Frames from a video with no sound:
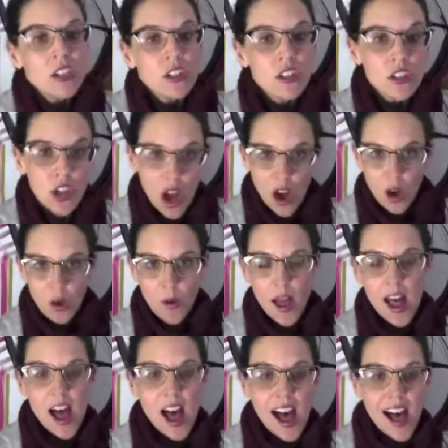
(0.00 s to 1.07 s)
So
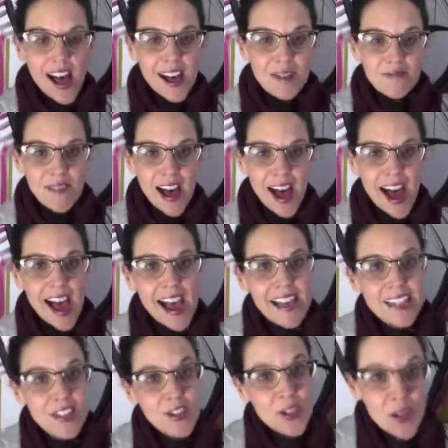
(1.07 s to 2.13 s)

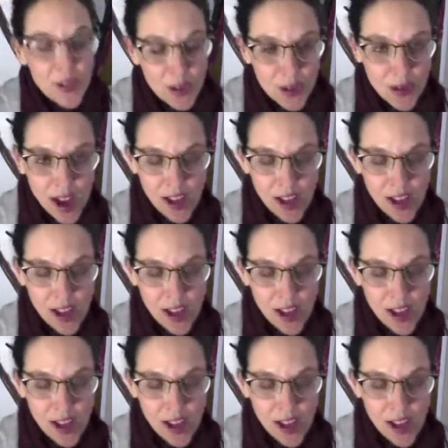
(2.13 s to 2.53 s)
I do